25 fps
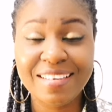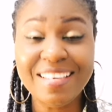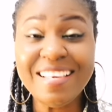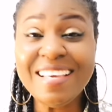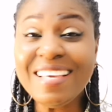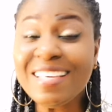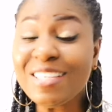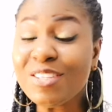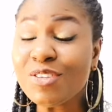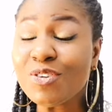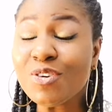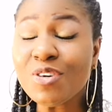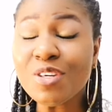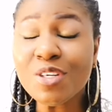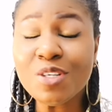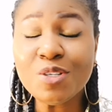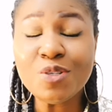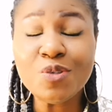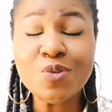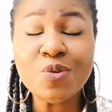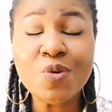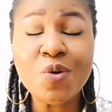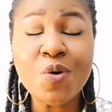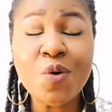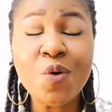He's gonna
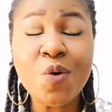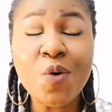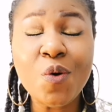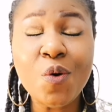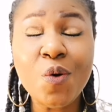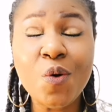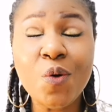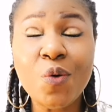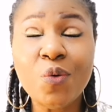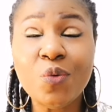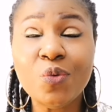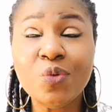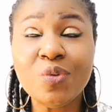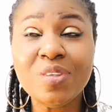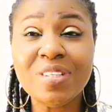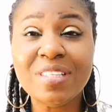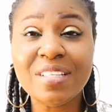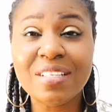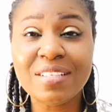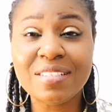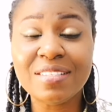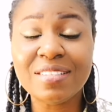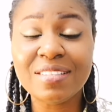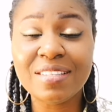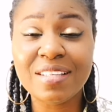do all
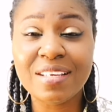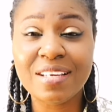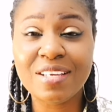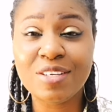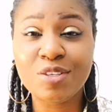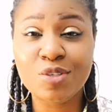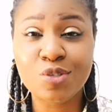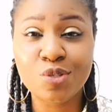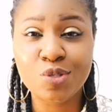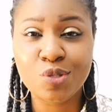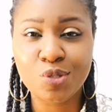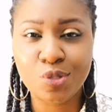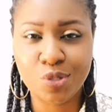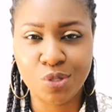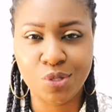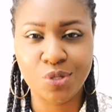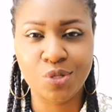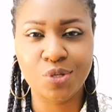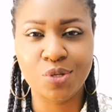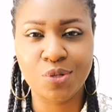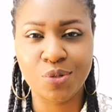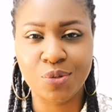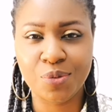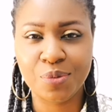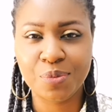these things to
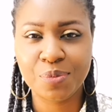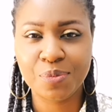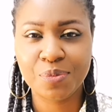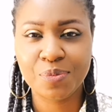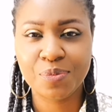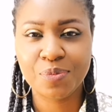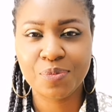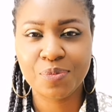you.